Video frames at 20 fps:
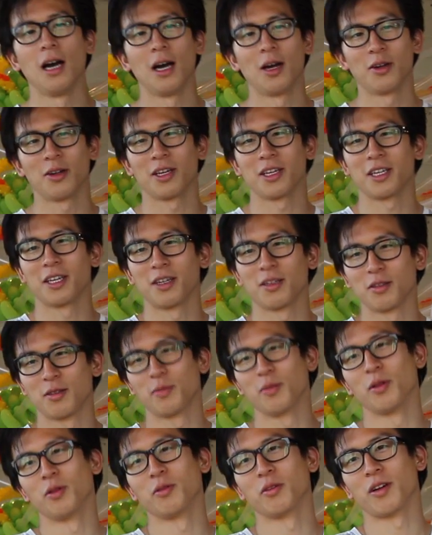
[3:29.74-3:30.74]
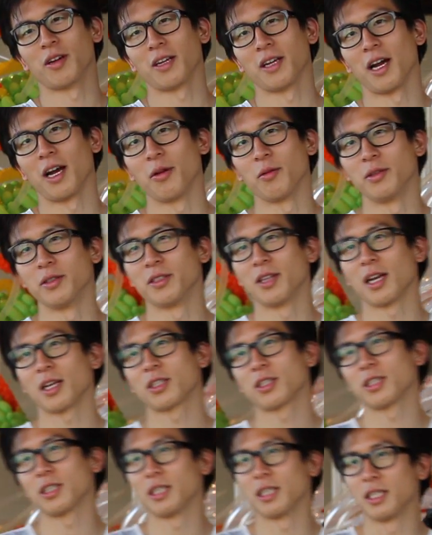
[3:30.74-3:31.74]
How did I get into balloon art? I was
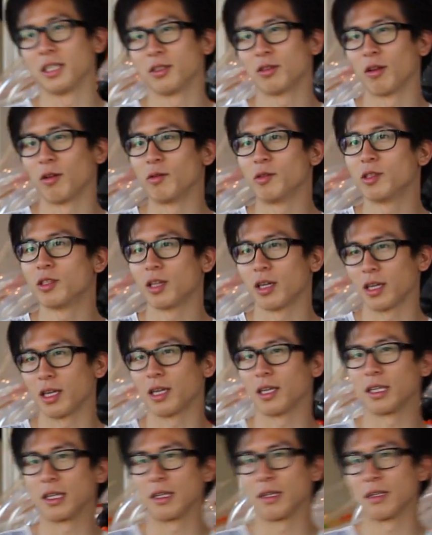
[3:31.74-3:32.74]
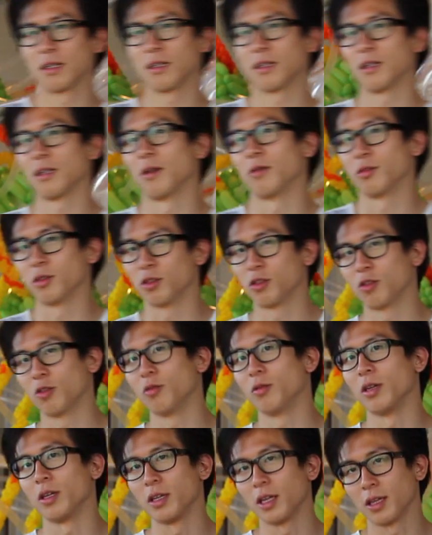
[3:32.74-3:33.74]
actually so I was studying I was a
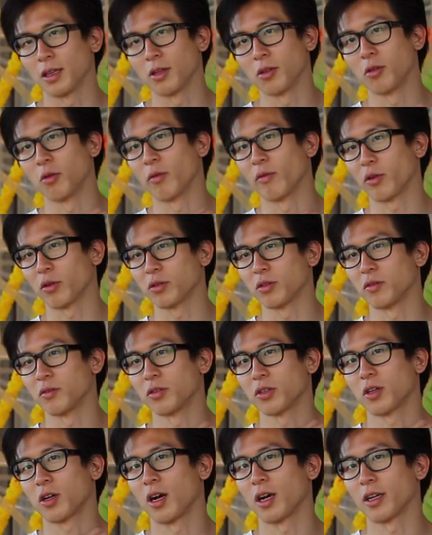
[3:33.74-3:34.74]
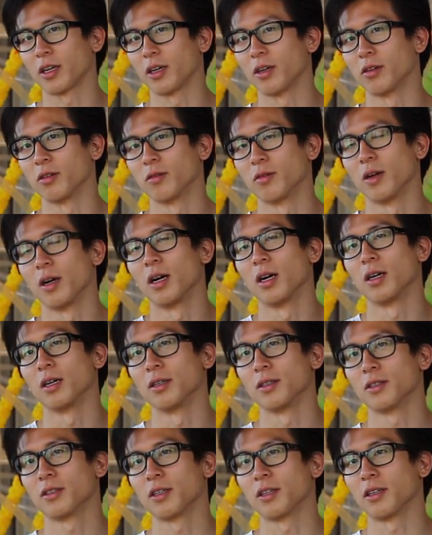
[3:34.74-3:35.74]
student at the University of Chicago
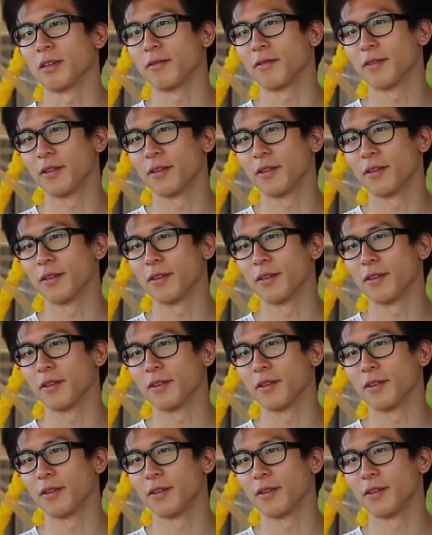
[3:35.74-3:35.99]
uh, studying